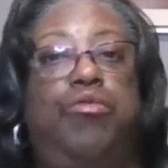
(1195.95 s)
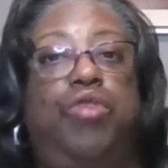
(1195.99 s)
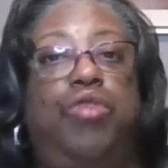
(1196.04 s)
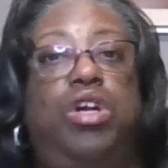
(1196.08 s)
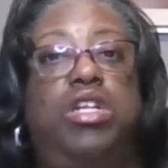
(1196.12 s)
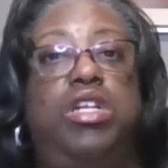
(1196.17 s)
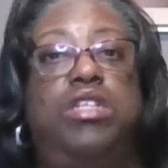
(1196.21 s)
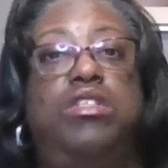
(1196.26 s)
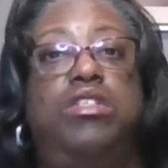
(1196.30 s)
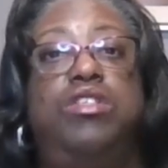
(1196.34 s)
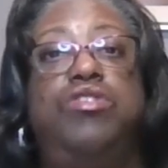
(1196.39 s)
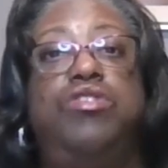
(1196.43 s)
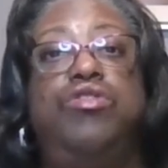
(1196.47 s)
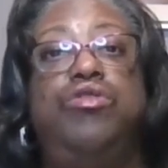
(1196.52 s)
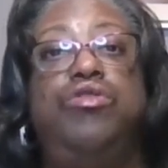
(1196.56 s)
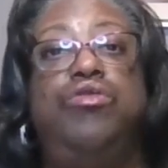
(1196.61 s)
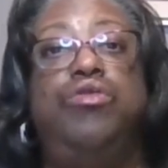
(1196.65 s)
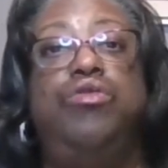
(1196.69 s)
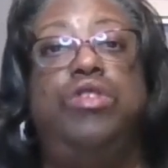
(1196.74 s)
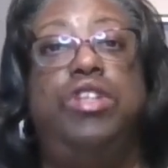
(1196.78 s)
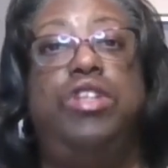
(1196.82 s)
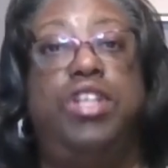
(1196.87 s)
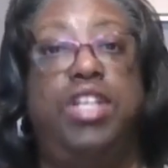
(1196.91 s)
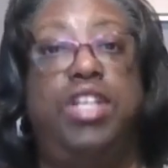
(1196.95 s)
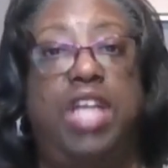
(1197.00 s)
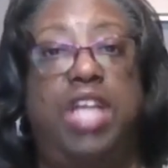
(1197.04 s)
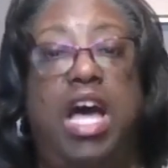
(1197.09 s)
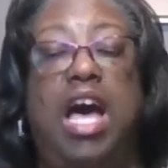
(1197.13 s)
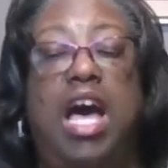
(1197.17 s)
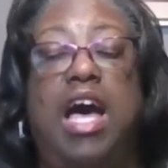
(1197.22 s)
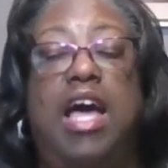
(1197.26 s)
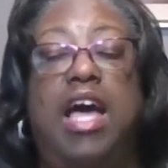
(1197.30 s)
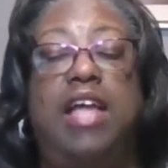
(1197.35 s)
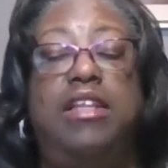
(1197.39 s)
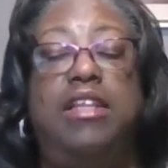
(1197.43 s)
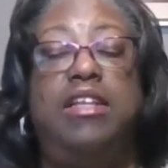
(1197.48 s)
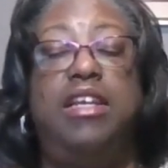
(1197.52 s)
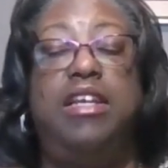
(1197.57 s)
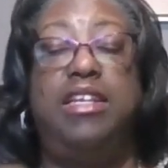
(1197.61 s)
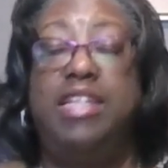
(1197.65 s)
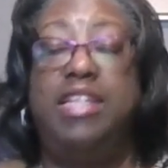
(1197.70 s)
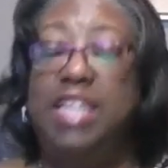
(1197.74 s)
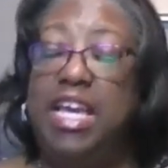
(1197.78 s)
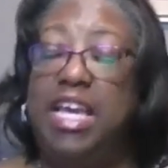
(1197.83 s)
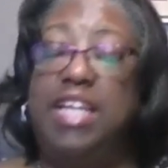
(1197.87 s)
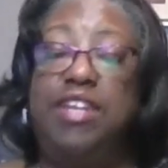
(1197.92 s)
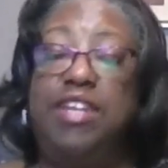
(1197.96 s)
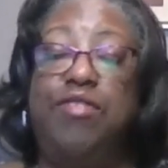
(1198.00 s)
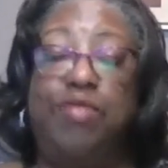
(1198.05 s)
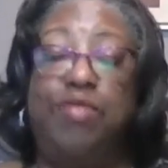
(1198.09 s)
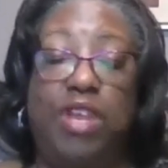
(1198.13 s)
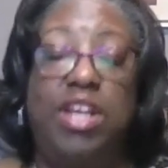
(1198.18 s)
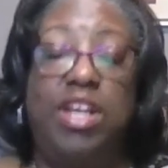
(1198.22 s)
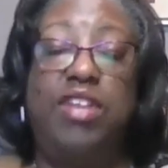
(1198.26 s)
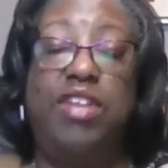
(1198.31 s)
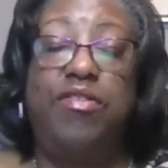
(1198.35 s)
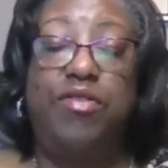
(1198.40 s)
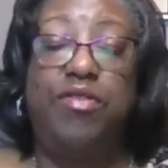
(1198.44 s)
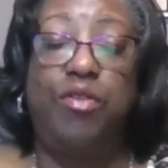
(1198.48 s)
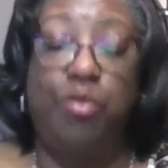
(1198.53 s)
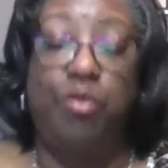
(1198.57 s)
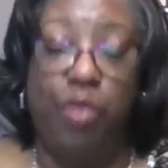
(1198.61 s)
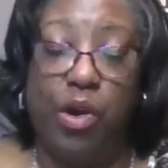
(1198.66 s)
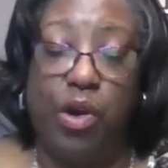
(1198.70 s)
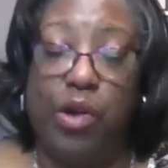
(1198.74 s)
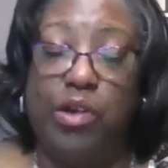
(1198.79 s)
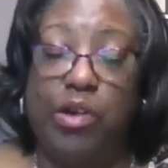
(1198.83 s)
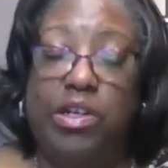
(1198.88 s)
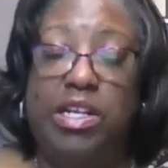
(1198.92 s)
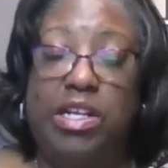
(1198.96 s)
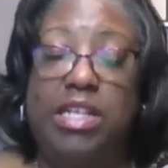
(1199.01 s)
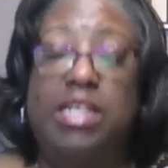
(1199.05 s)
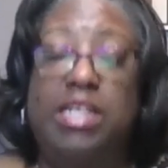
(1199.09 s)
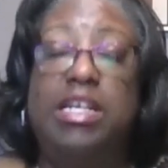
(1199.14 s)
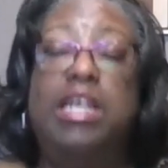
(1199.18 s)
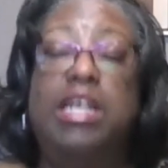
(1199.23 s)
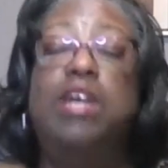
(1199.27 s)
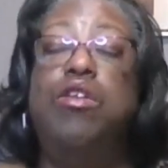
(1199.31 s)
wanting to do non-getting ready for work